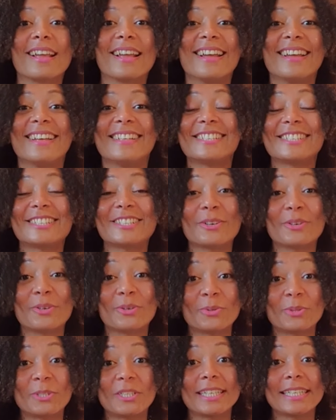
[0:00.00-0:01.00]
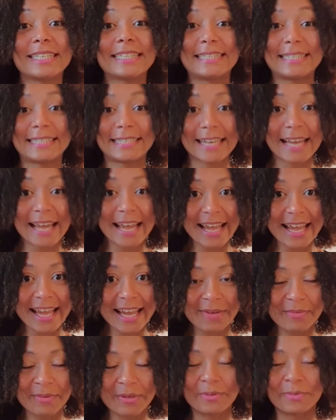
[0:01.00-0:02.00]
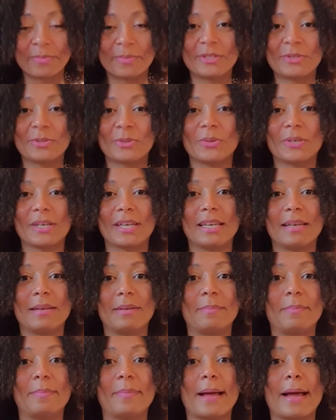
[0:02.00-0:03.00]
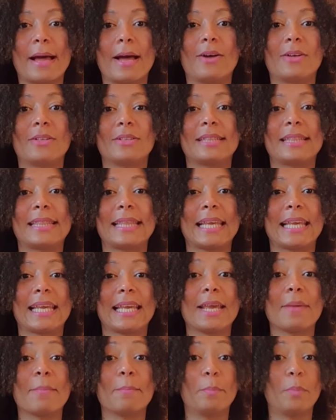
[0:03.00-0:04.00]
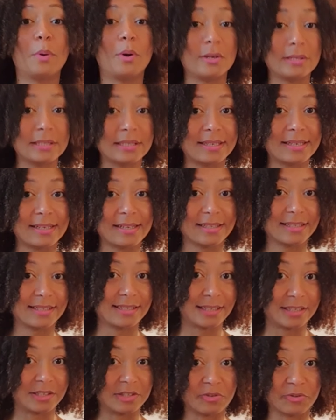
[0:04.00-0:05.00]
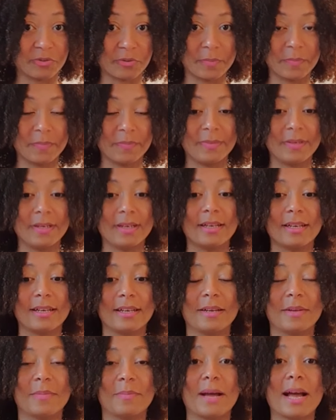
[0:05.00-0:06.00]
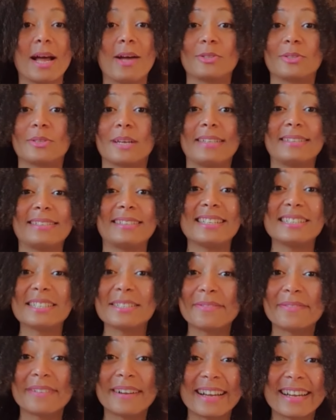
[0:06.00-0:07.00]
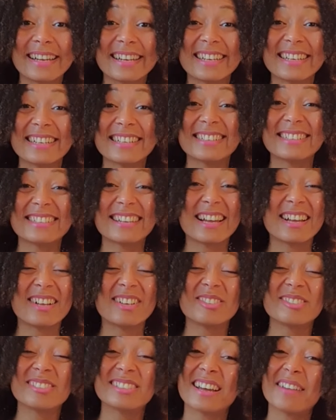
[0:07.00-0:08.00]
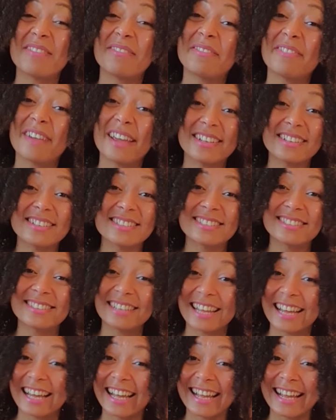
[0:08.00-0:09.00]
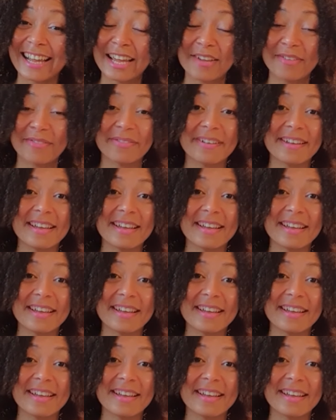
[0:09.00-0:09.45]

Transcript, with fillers: So today we will be talking about the imposter syndrome, how to identify it, how it affects life.